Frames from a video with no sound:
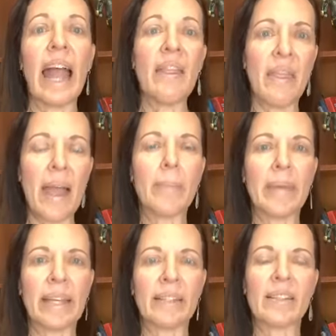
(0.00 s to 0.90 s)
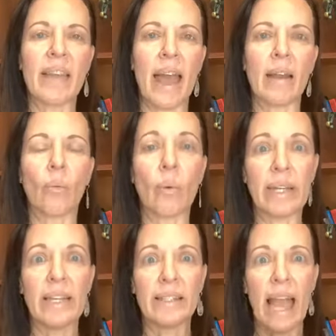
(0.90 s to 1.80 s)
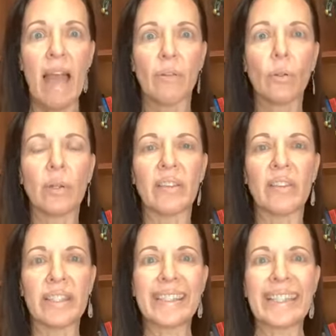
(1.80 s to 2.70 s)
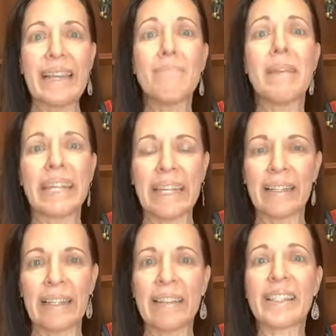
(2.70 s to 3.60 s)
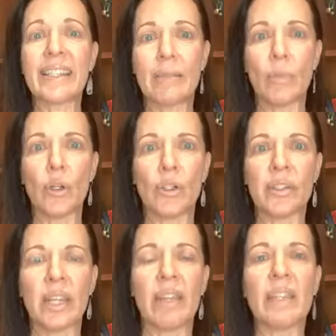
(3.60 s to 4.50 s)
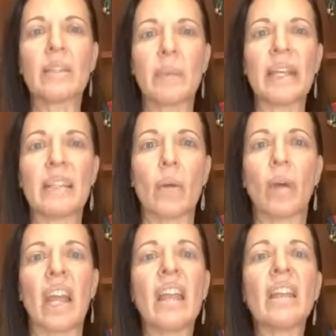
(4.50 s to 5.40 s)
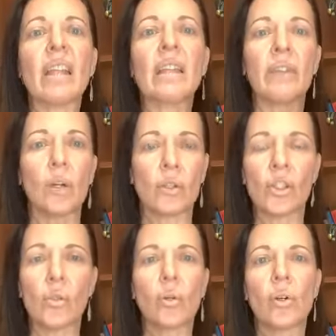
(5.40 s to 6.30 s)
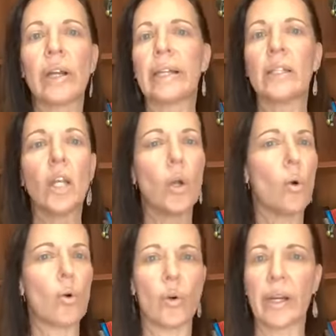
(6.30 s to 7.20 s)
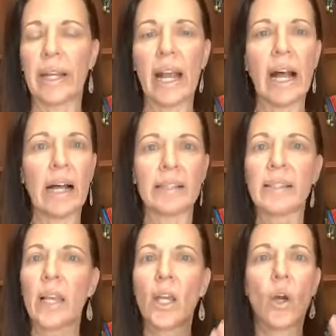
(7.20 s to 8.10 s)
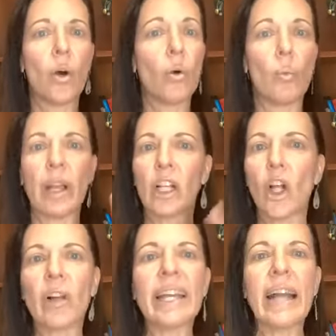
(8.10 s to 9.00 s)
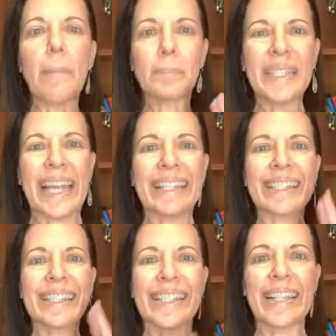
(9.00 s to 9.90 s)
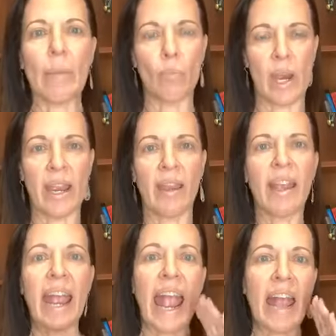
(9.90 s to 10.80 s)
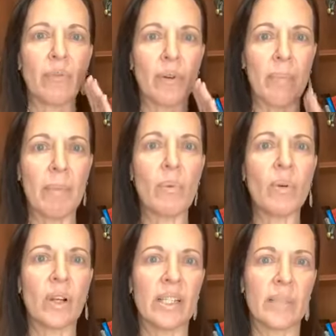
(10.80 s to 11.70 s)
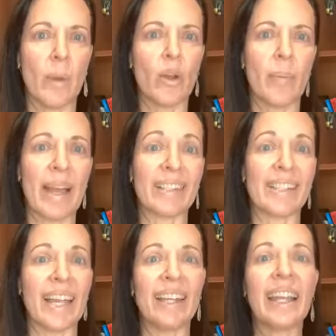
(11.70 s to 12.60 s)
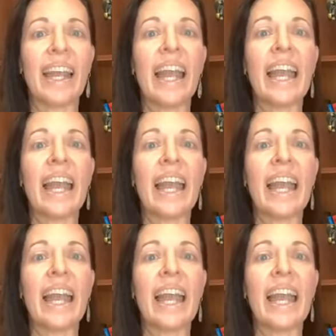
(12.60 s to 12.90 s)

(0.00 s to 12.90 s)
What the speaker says: And that means that we need to have a look at this immediately. This is emergency. This means that we're either living on store credit or credit cards. We're clocking up debt somewhere. And remember when I spoke about debt?